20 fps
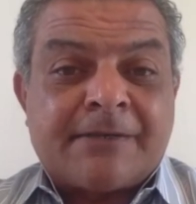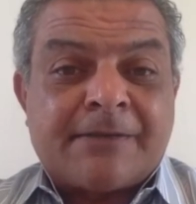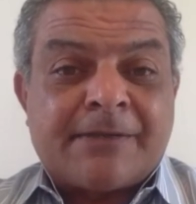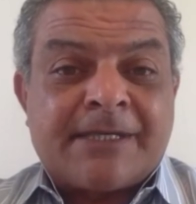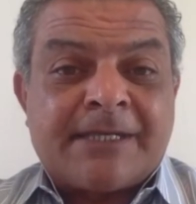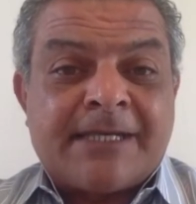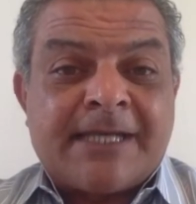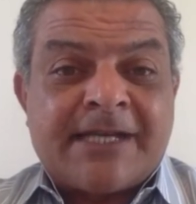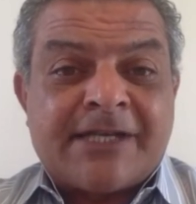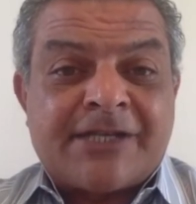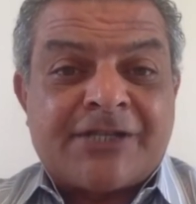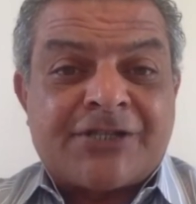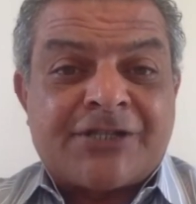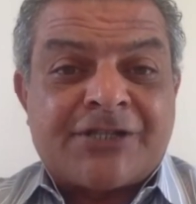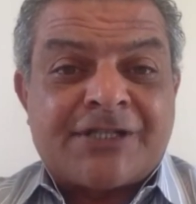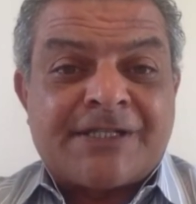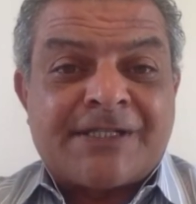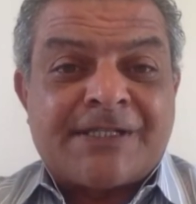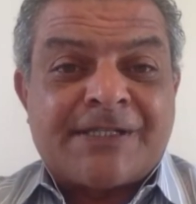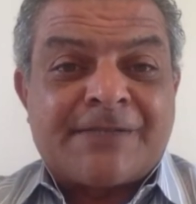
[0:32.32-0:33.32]

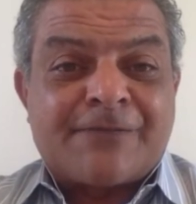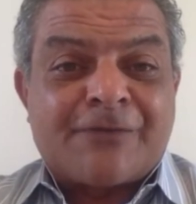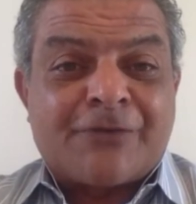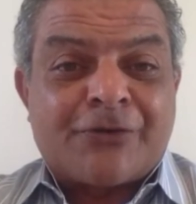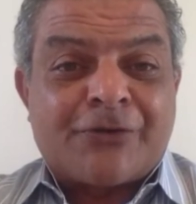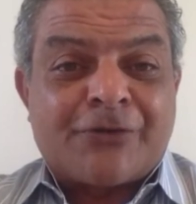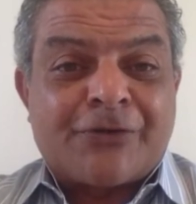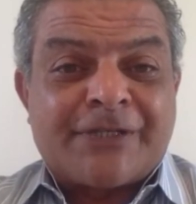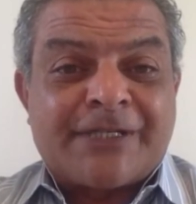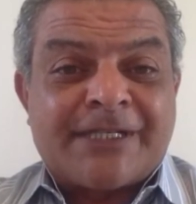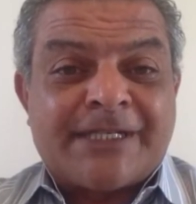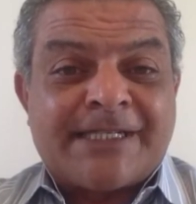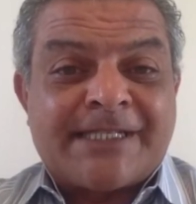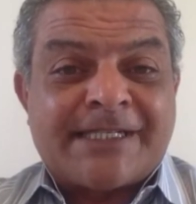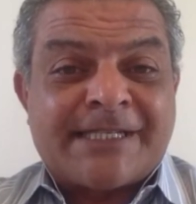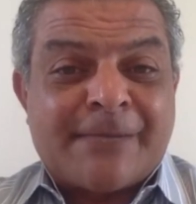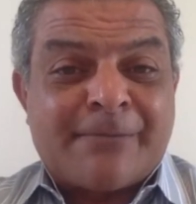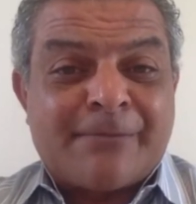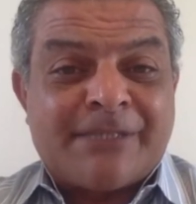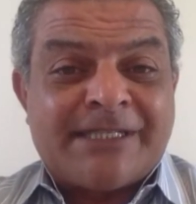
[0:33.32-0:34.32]
elections for the
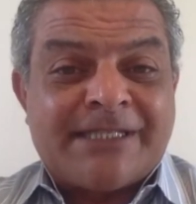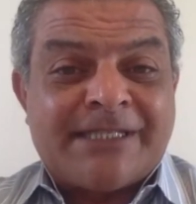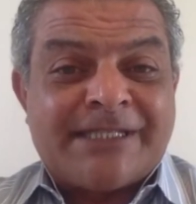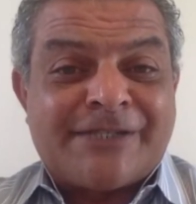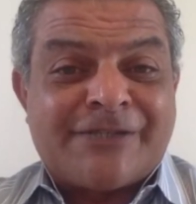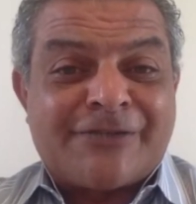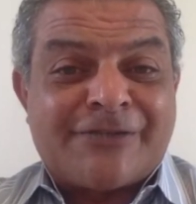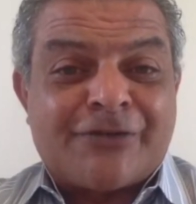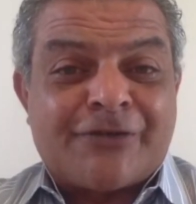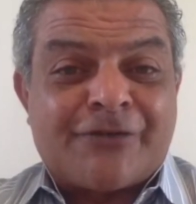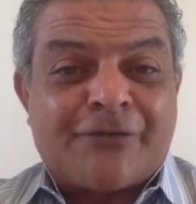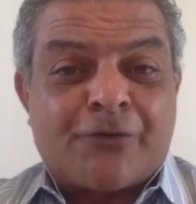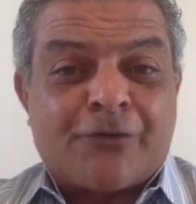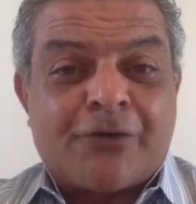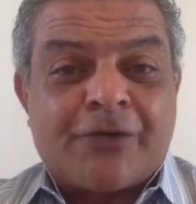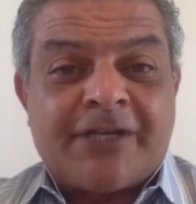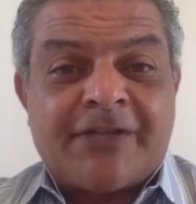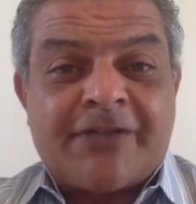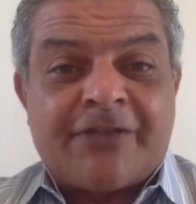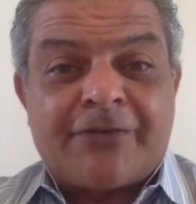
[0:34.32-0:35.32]
Assembly District
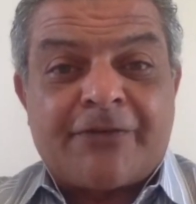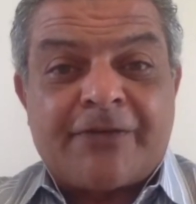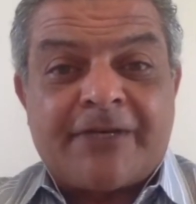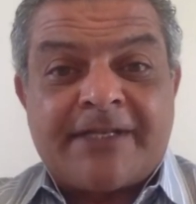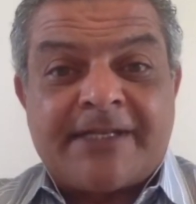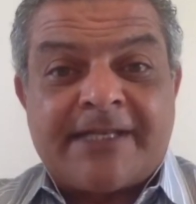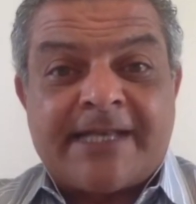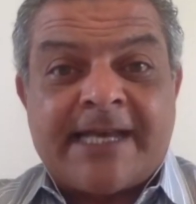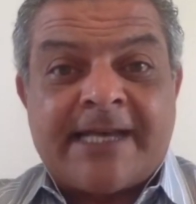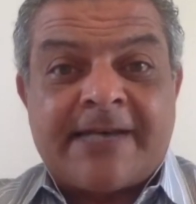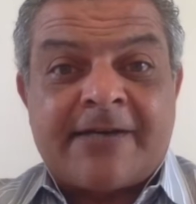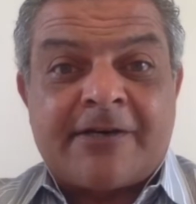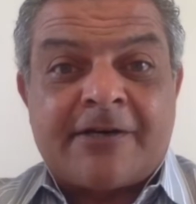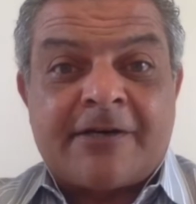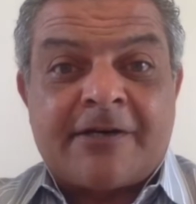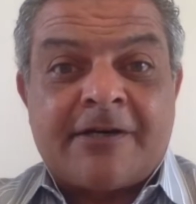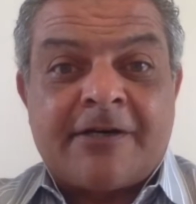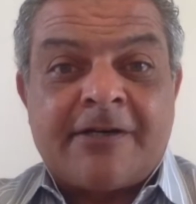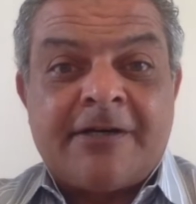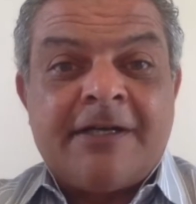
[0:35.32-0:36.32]
43 that
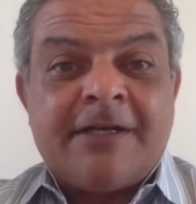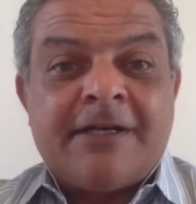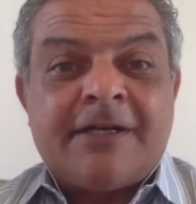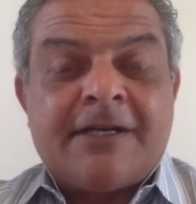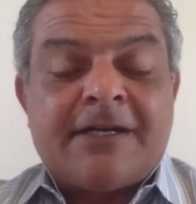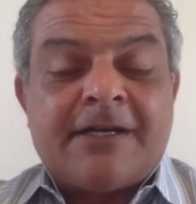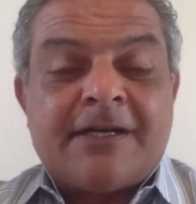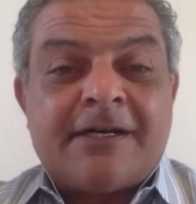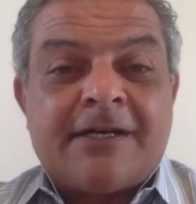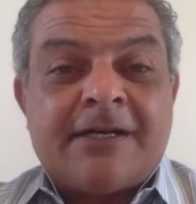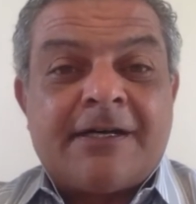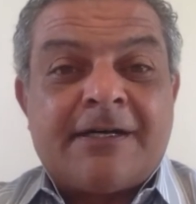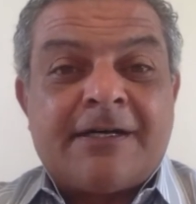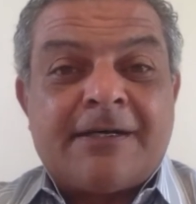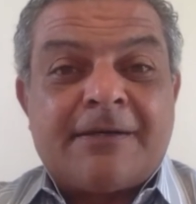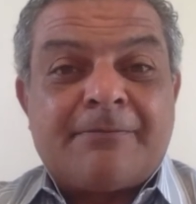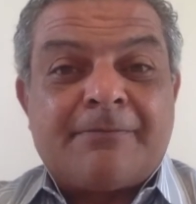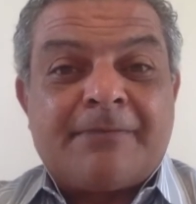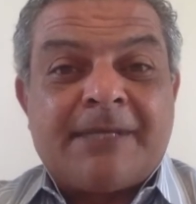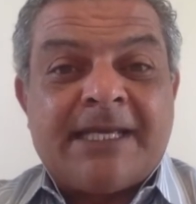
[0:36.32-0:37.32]
are
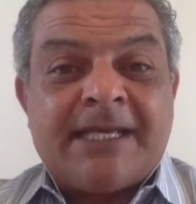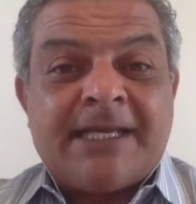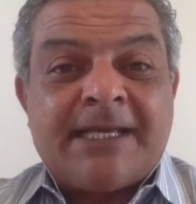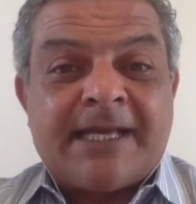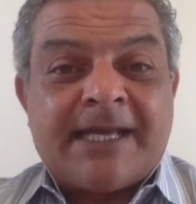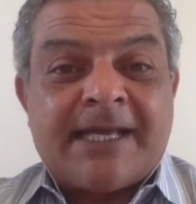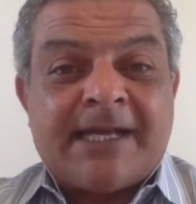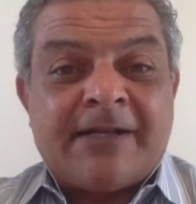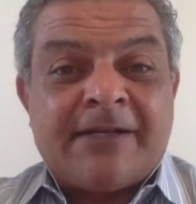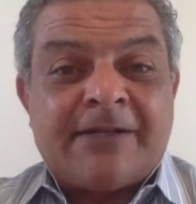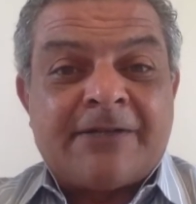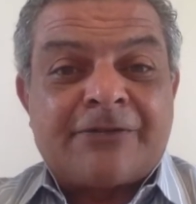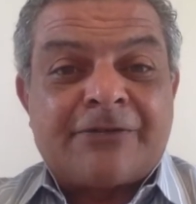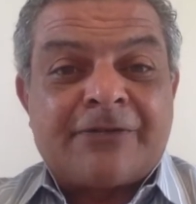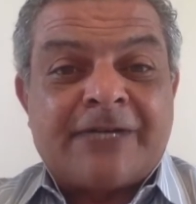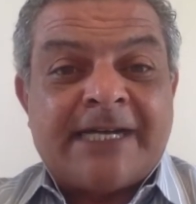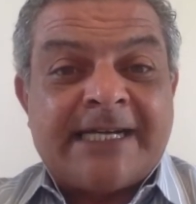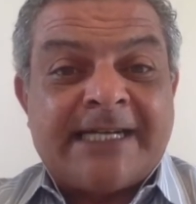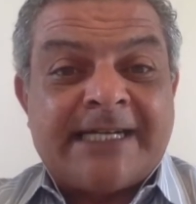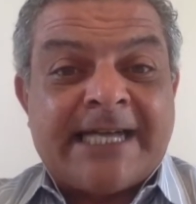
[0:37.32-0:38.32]
being held
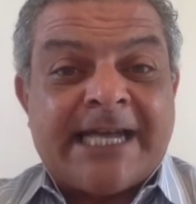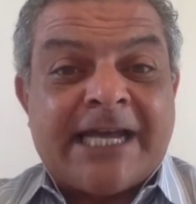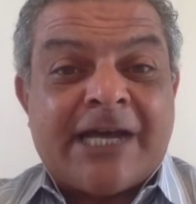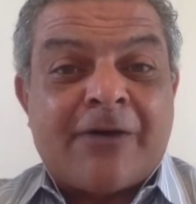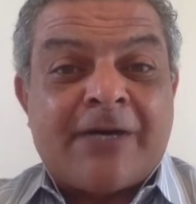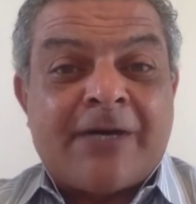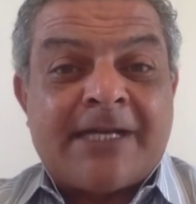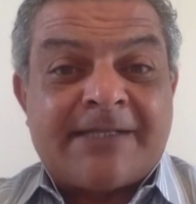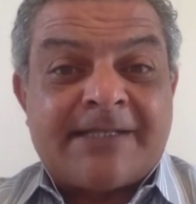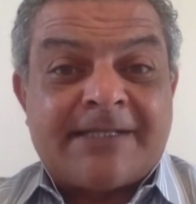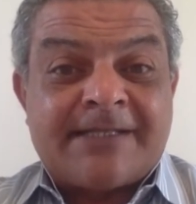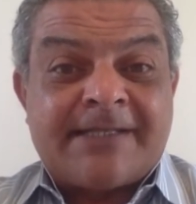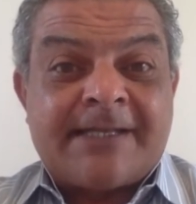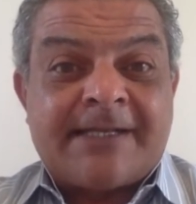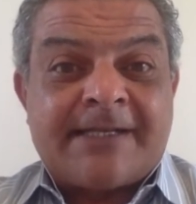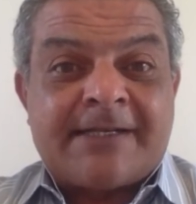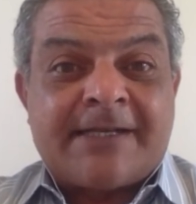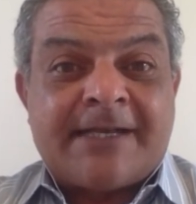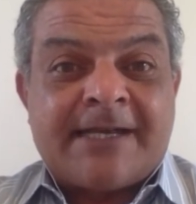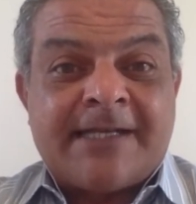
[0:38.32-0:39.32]
right now, and the
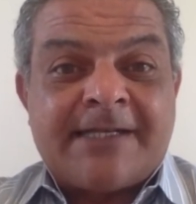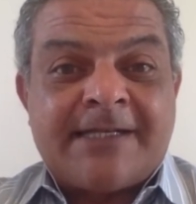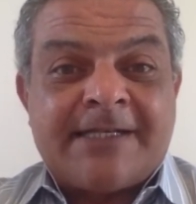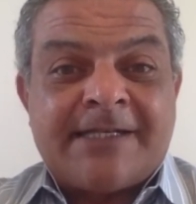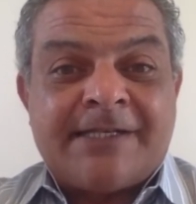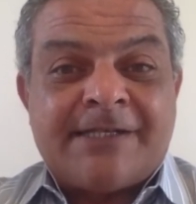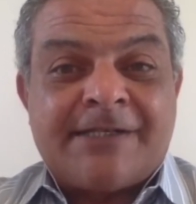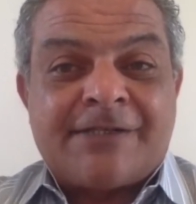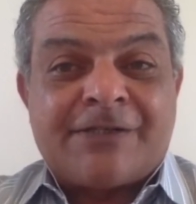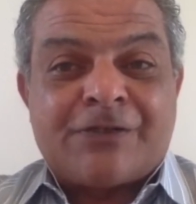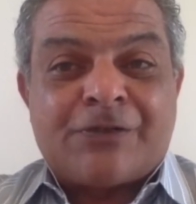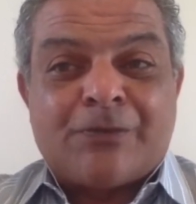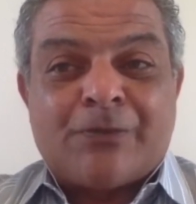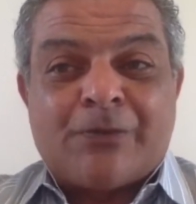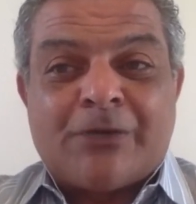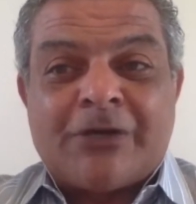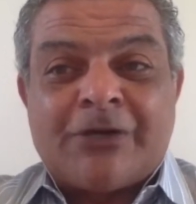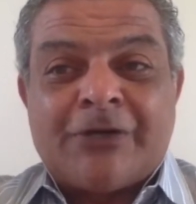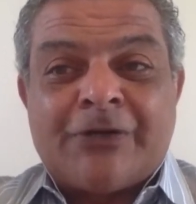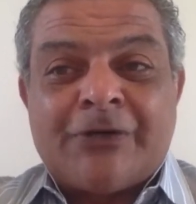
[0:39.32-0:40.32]
deadline is
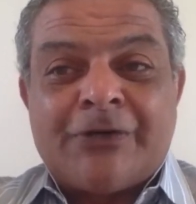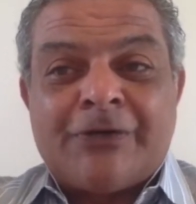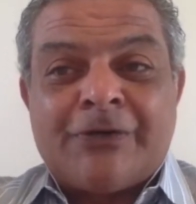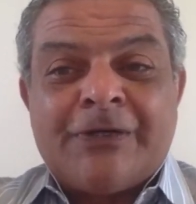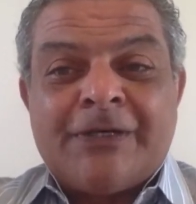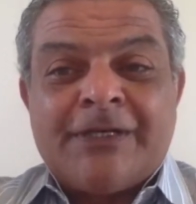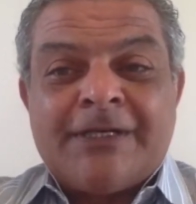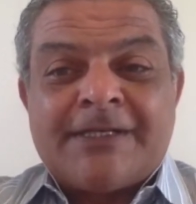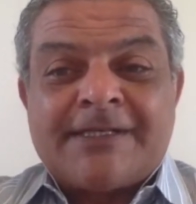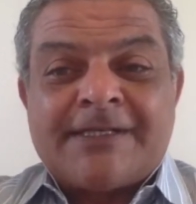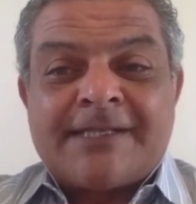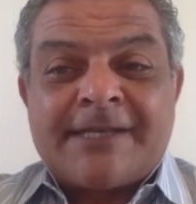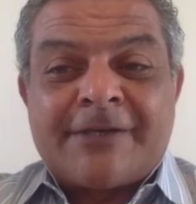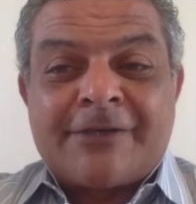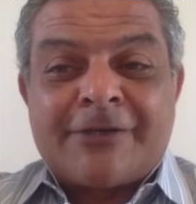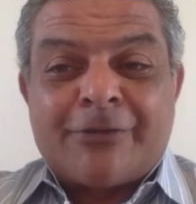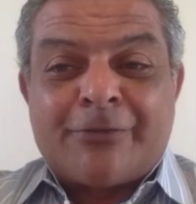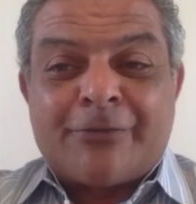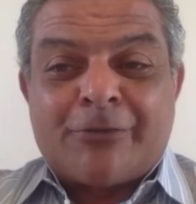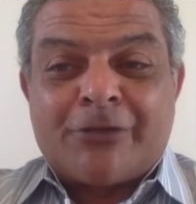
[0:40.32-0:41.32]
tomorrow.
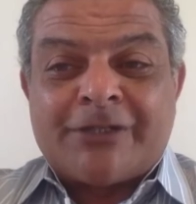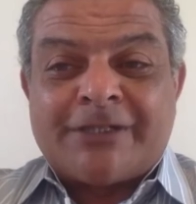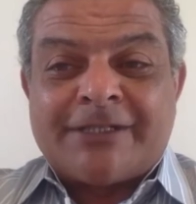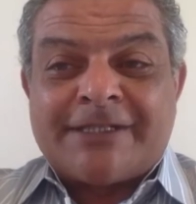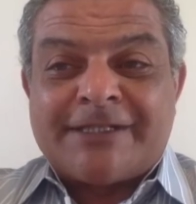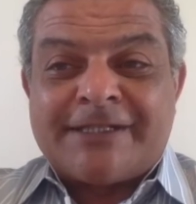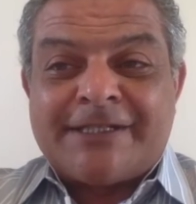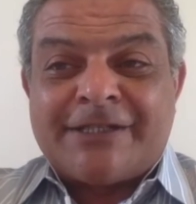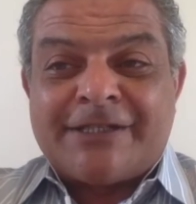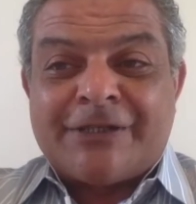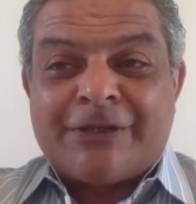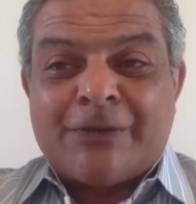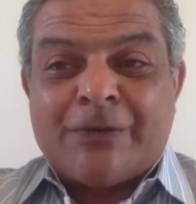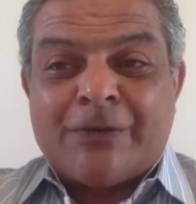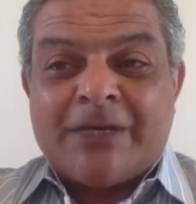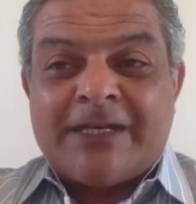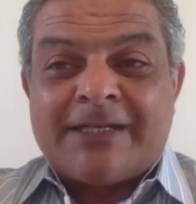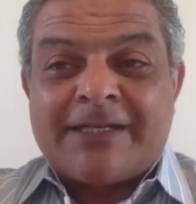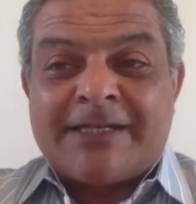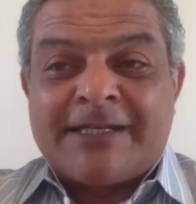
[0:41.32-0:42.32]
Senator Portantino,
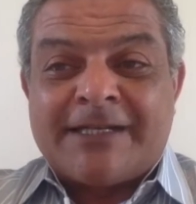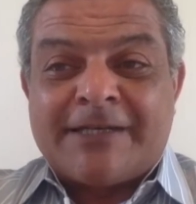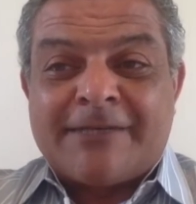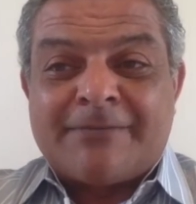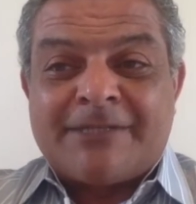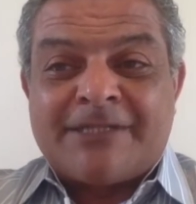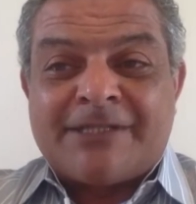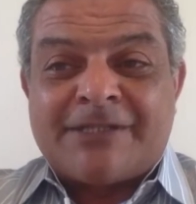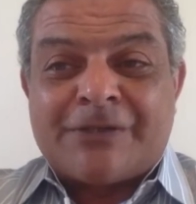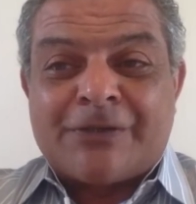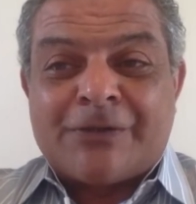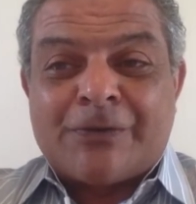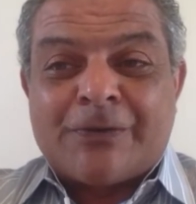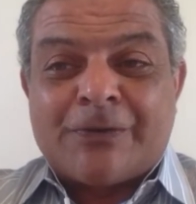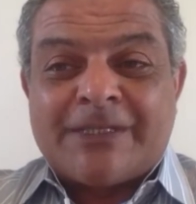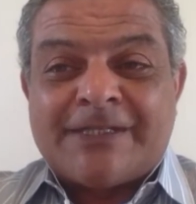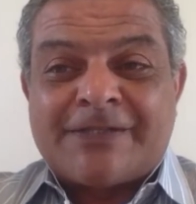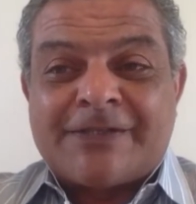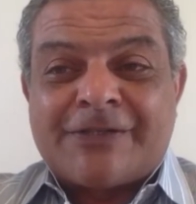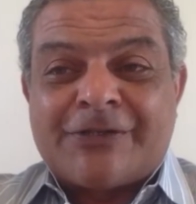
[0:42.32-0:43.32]
welcome. It's
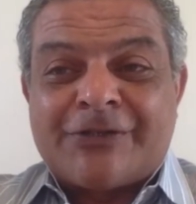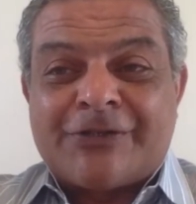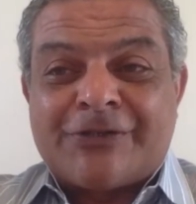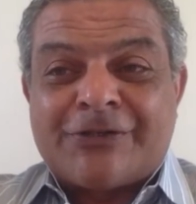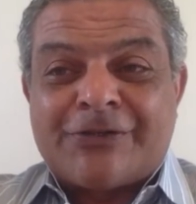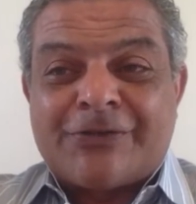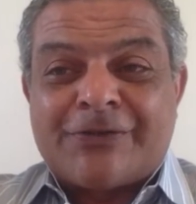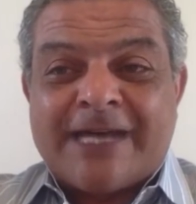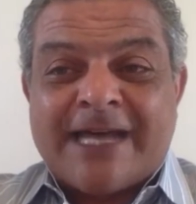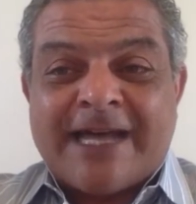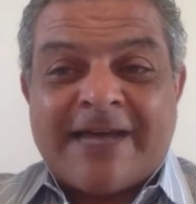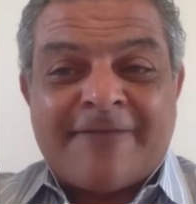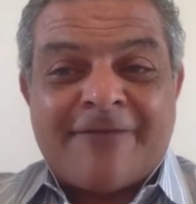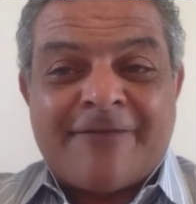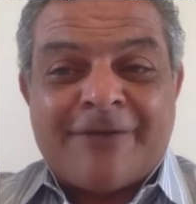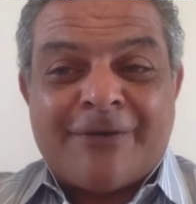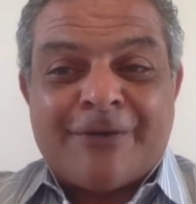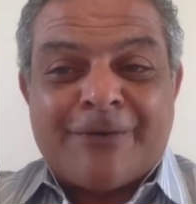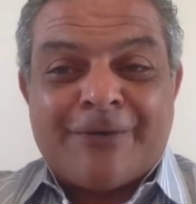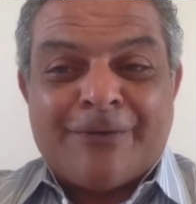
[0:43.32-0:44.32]
always good to have
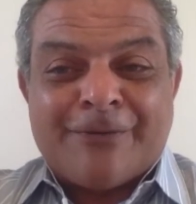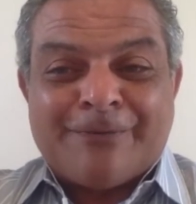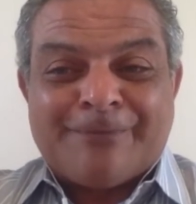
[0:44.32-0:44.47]
you.